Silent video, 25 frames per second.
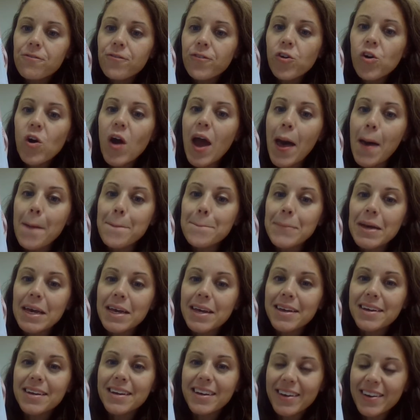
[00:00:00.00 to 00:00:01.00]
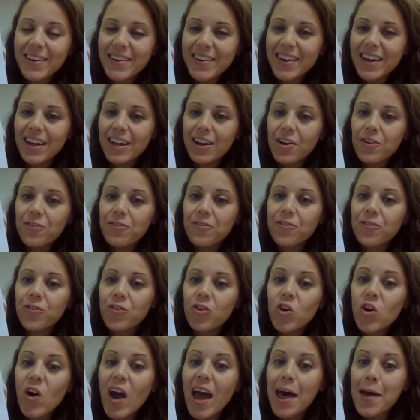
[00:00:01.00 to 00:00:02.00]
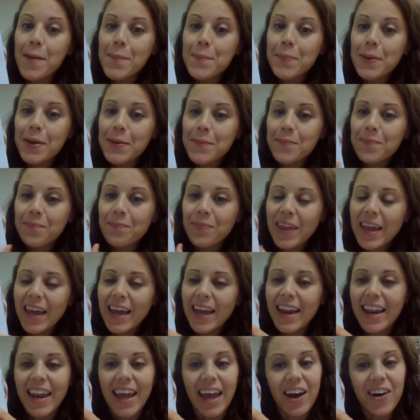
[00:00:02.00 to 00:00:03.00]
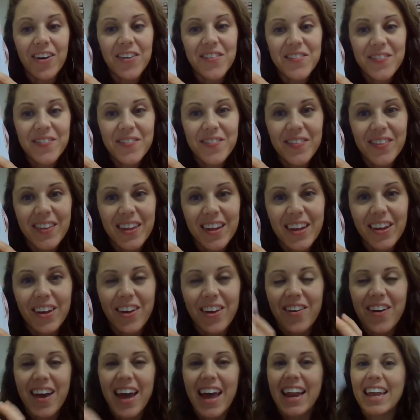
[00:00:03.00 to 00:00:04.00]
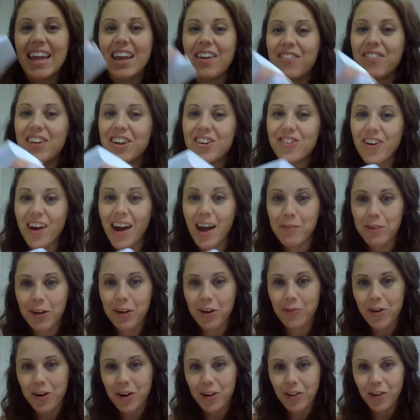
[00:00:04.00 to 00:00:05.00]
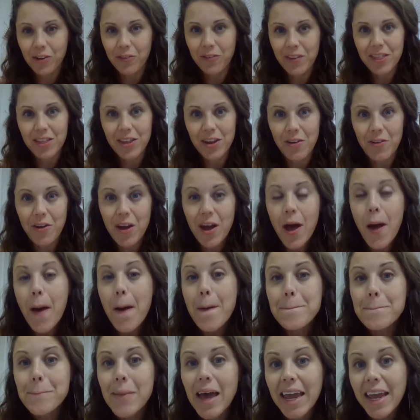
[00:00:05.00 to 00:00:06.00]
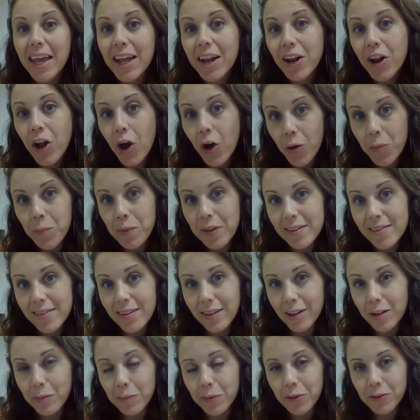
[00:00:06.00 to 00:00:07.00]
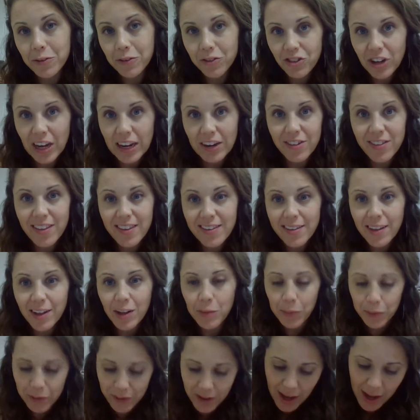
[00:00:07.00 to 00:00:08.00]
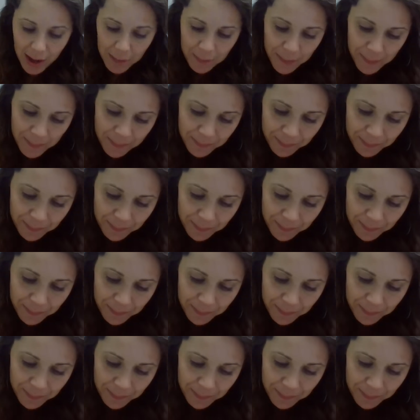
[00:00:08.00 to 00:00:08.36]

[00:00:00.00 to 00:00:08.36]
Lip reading: Frep. Good. Frep. Now, go ahead and give it a try. I'm going to work along with you. Make it an open syllable. Change the syllable type.